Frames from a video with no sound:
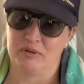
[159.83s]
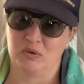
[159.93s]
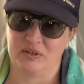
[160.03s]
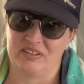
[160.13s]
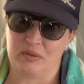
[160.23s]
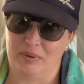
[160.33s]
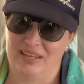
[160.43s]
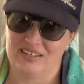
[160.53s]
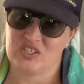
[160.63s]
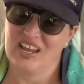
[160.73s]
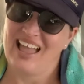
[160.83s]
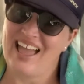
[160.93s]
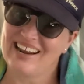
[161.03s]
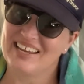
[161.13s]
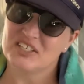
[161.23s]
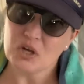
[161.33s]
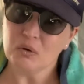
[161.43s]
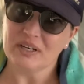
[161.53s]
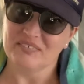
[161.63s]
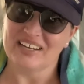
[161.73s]
be going to the beach and I
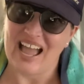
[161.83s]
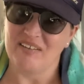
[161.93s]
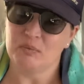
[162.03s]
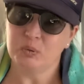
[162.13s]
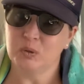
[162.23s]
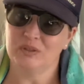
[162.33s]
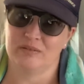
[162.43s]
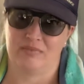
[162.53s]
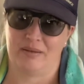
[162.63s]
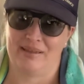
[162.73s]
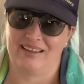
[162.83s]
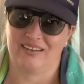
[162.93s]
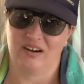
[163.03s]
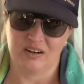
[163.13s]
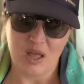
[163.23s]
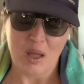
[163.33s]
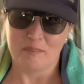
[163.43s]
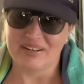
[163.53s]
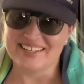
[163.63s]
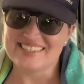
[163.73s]
don't even have a pool in my backyard,
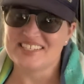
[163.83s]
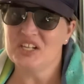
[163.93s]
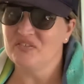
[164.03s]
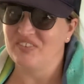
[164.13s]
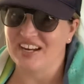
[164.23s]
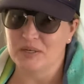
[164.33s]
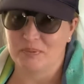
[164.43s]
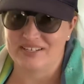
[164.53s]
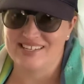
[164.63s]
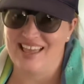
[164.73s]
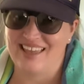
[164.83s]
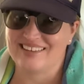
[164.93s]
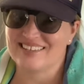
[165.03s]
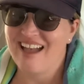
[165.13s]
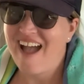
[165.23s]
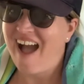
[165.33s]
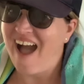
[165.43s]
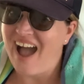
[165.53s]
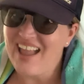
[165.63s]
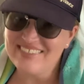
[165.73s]
but it's still fun to pretend.
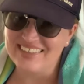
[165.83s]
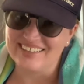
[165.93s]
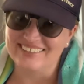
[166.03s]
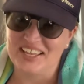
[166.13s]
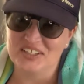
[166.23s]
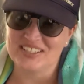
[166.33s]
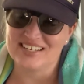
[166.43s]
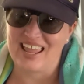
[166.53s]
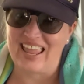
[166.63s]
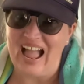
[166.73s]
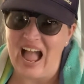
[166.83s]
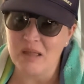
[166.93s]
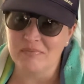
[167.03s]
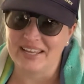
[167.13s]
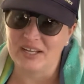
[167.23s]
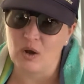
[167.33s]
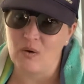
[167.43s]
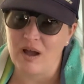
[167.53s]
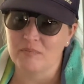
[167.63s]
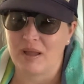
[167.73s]
I think later today I might go
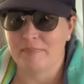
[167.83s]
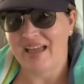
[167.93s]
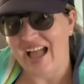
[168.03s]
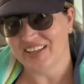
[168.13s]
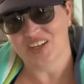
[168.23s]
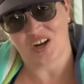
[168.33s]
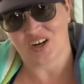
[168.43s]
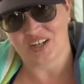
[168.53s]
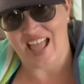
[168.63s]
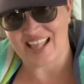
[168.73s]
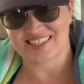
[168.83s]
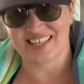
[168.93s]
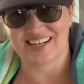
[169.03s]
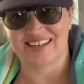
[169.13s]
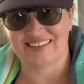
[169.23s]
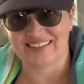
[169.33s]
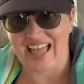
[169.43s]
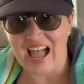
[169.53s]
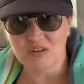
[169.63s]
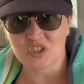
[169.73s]
out in my backyard and sit in a
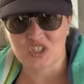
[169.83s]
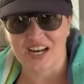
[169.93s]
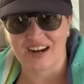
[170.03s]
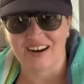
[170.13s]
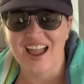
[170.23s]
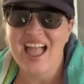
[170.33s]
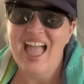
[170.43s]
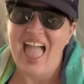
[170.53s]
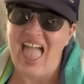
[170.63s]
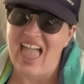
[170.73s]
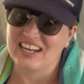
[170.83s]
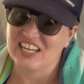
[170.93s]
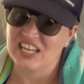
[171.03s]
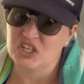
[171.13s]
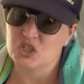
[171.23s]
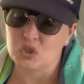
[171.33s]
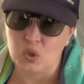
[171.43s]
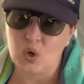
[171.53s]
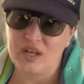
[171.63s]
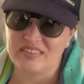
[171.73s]
lounge chair and
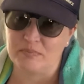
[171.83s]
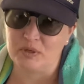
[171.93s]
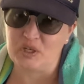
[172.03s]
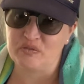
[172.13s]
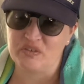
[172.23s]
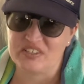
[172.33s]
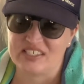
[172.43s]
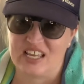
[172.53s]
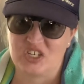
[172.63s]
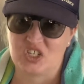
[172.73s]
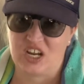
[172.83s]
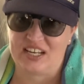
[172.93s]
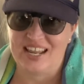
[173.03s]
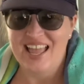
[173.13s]
enjoy the beautiful sunshine